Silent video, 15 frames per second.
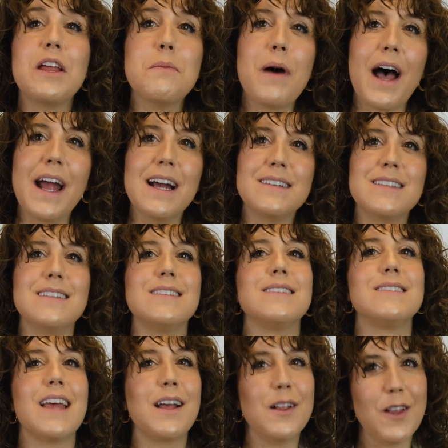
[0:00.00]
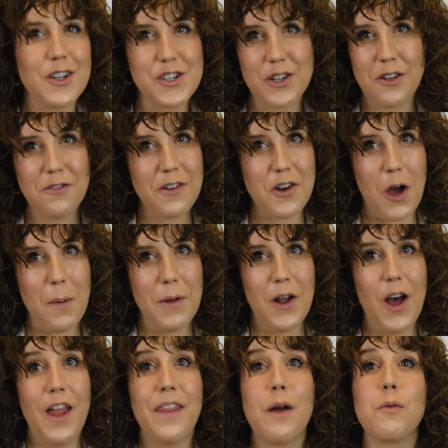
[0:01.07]
bias is a psychological
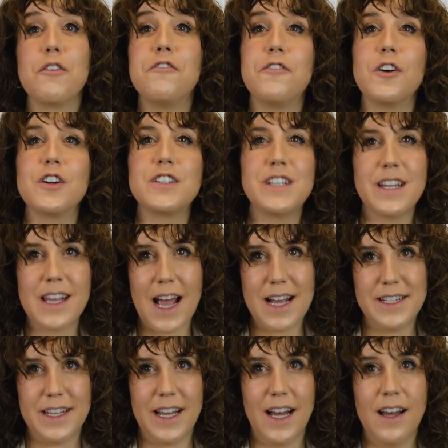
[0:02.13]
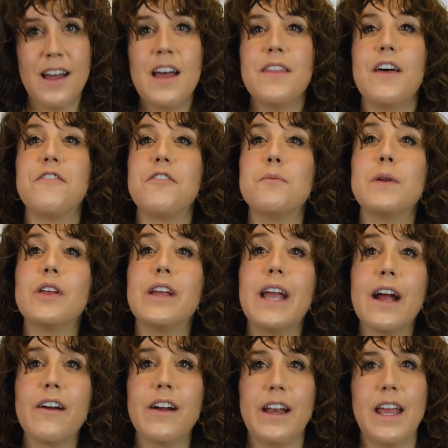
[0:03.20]
phenomenon that refers to the idea that
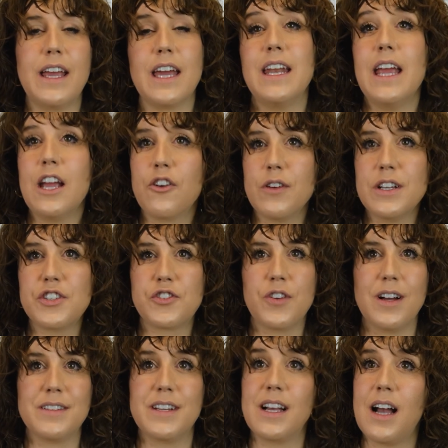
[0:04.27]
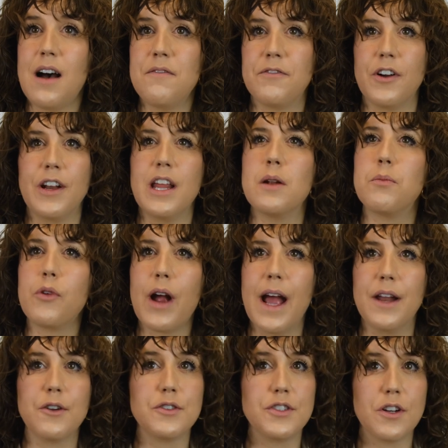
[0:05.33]
familiarity can increase trust and comfort in a
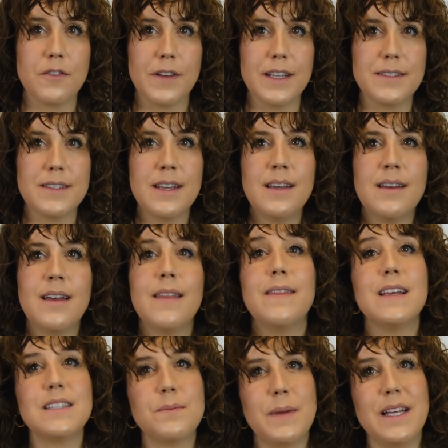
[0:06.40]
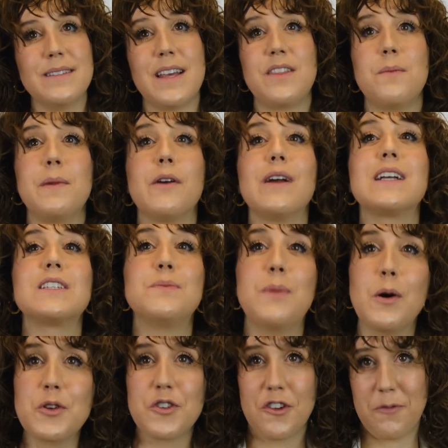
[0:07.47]
brand or service. This means that the mere
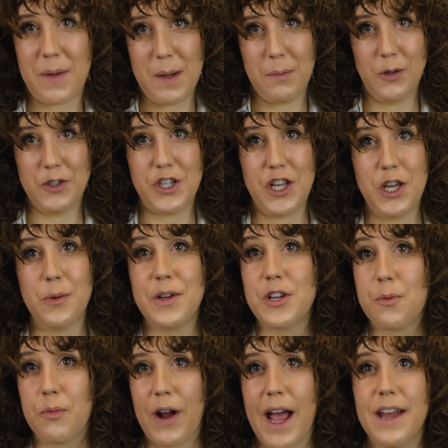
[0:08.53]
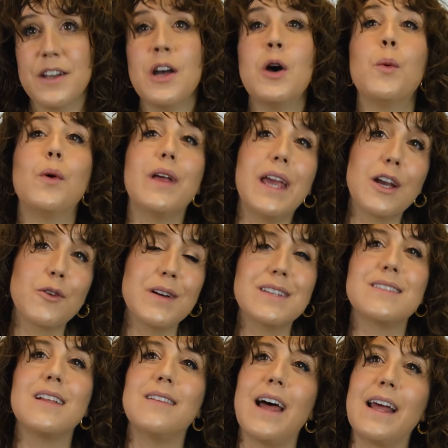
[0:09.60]
exposure of people to you and your brand will increase
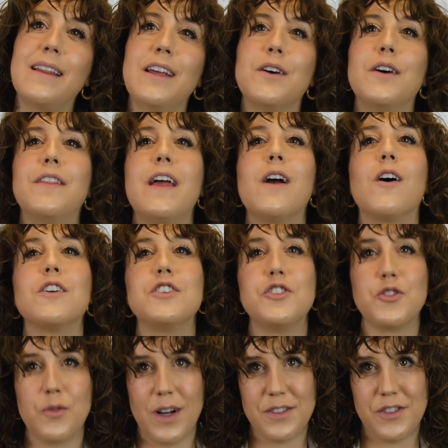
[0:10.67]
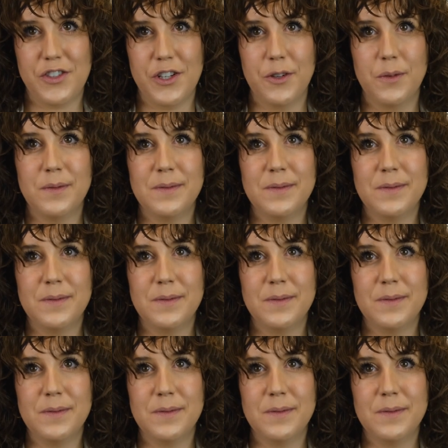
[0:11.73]
the likelihood they are to trust you.